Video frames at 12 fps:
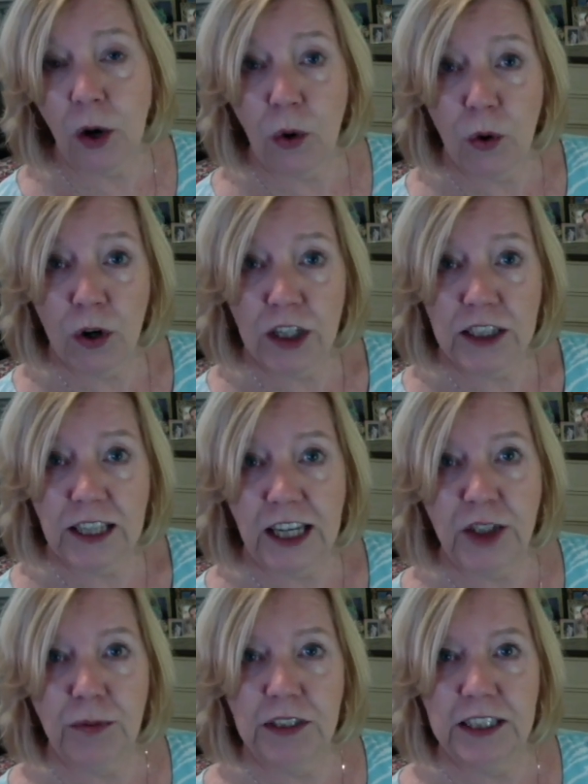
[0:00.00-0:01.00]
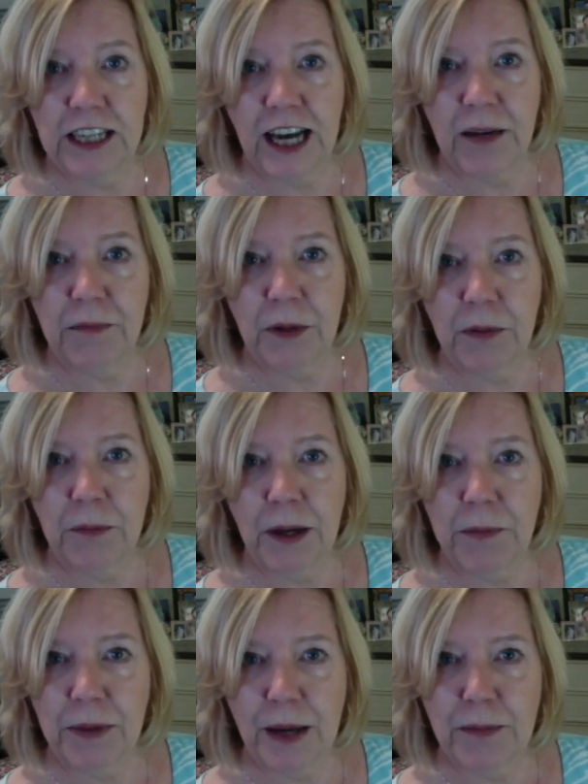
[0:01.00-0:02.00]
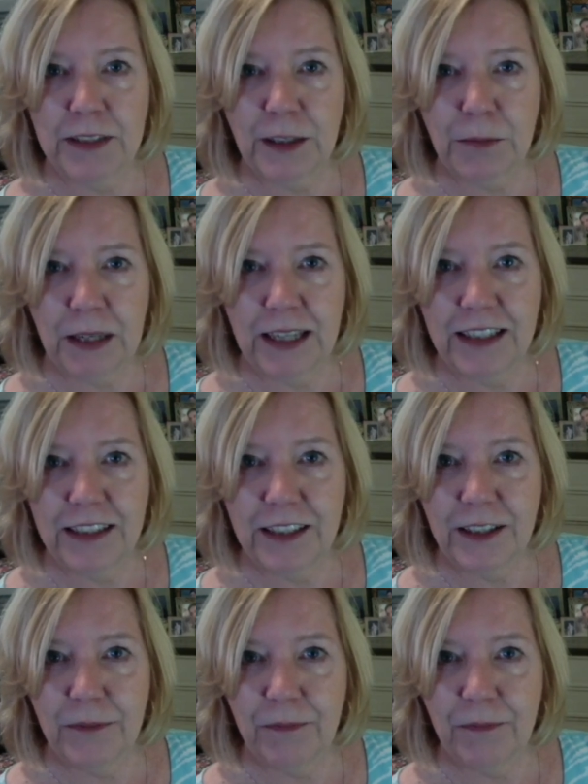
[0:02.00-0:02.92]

or schedule a time that we might be able to meet.